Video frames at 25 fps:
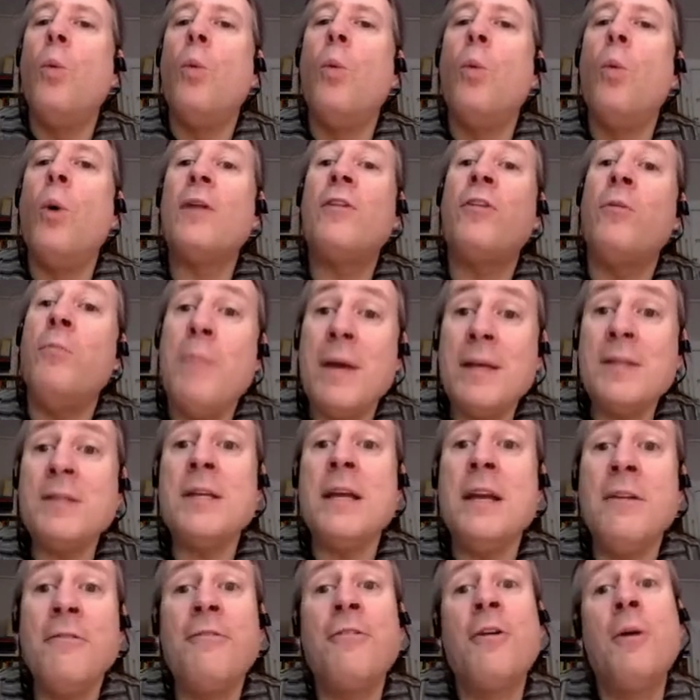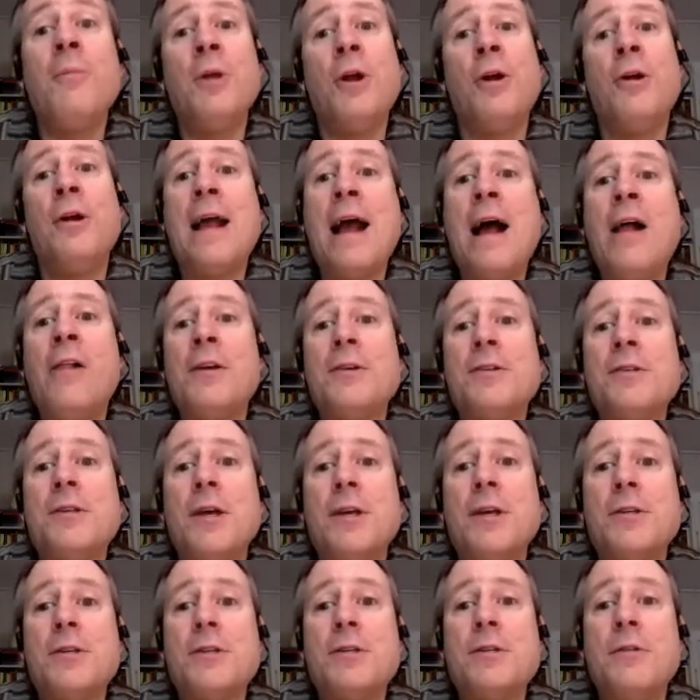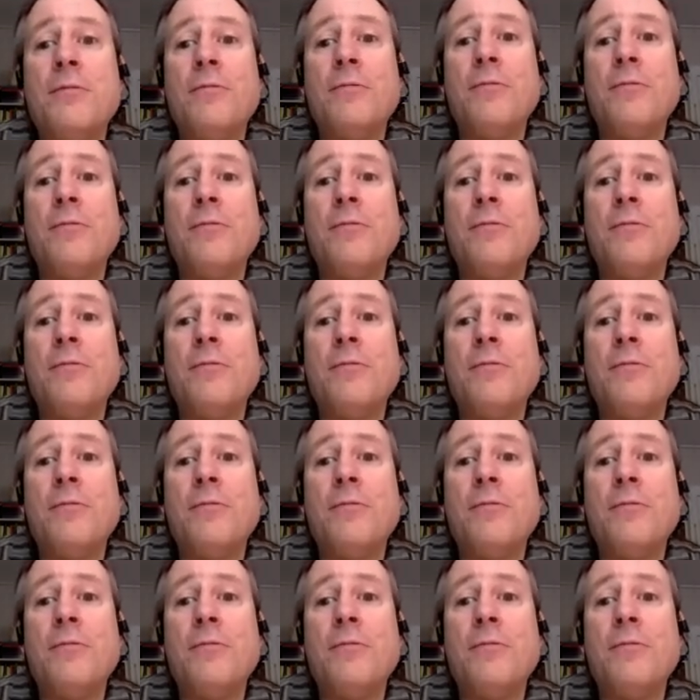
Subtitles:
What's missing from your analysis,